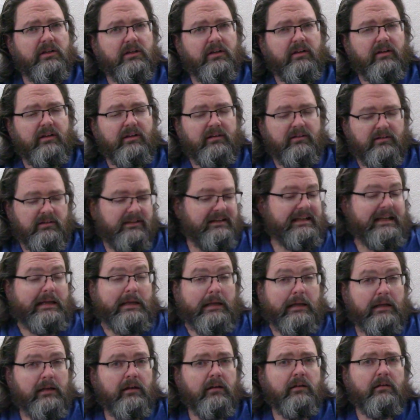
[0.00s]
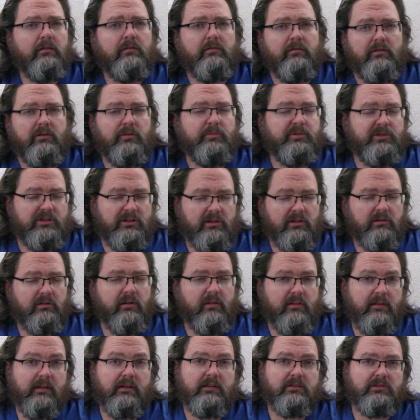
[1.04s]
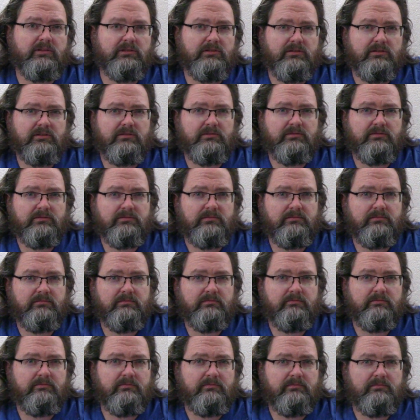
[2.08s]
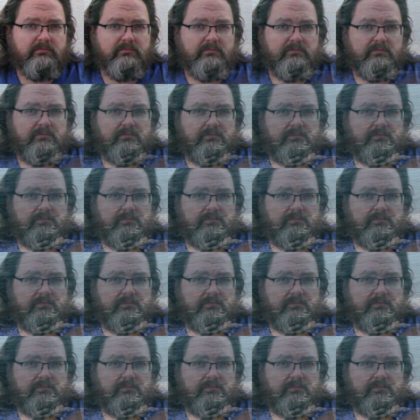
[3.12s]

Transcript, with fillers: and in the particular things.